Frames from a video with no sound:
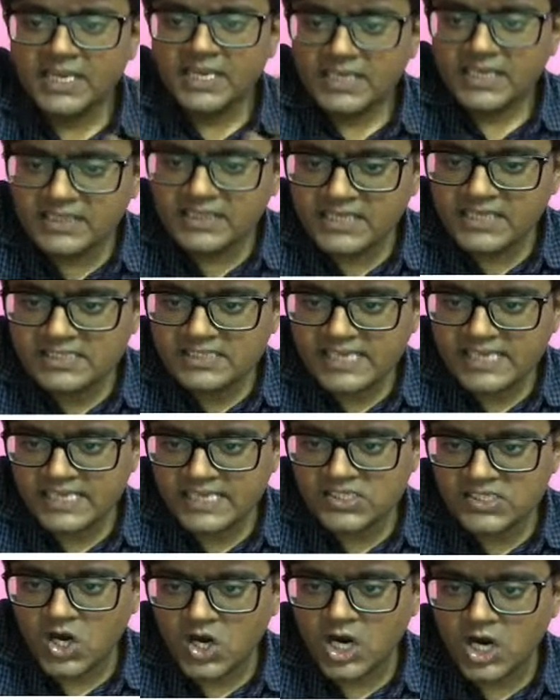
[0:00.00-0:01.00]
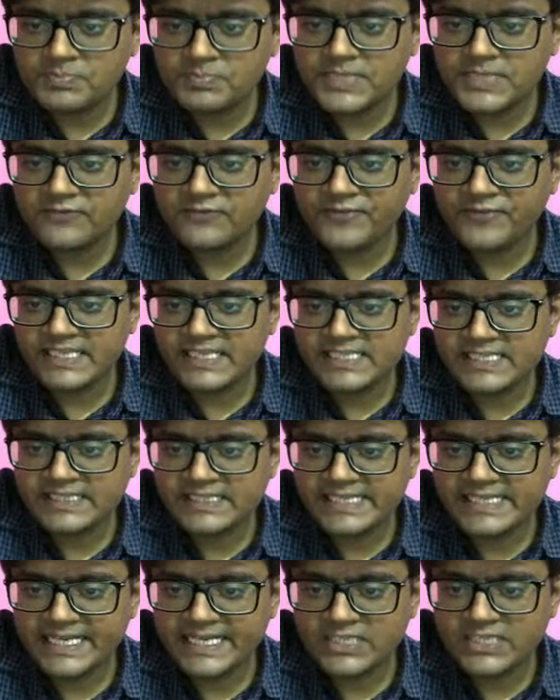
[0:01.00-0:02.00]
In this case, the object facing
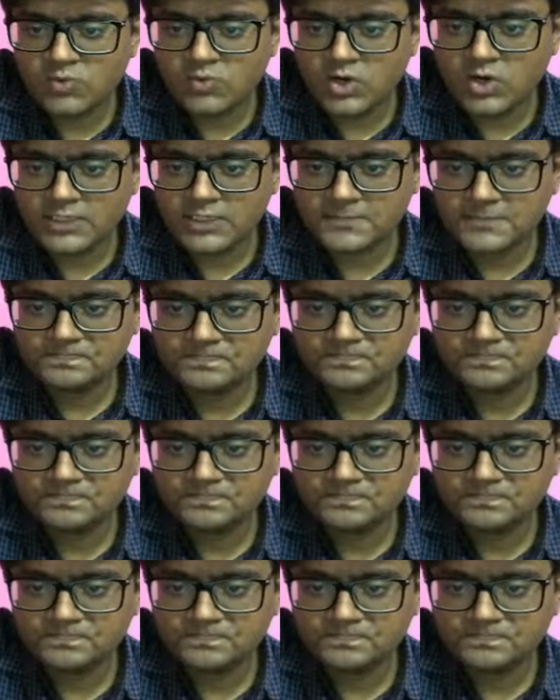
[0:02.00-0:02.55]
side is what?